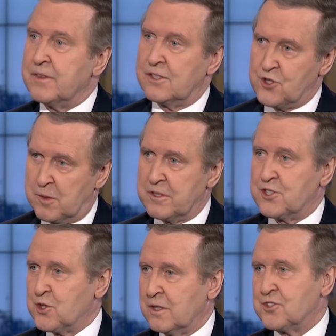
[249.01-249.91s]
the chairman
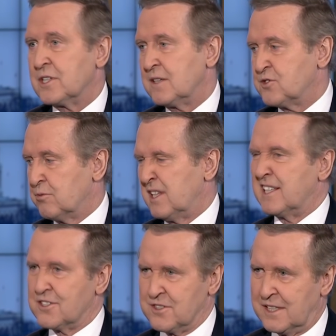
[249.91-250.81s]
of the Joint Chiefs
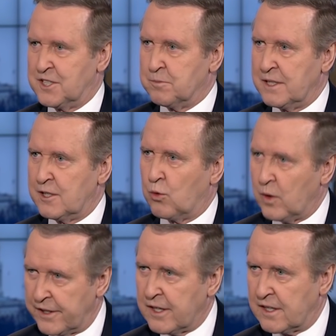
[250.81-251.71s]
really doesn't need to be here.
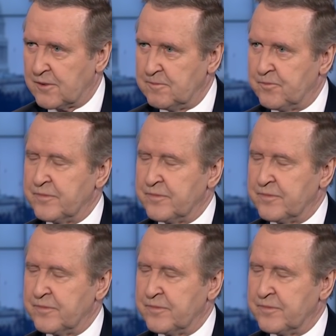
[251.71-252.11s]
Why and not?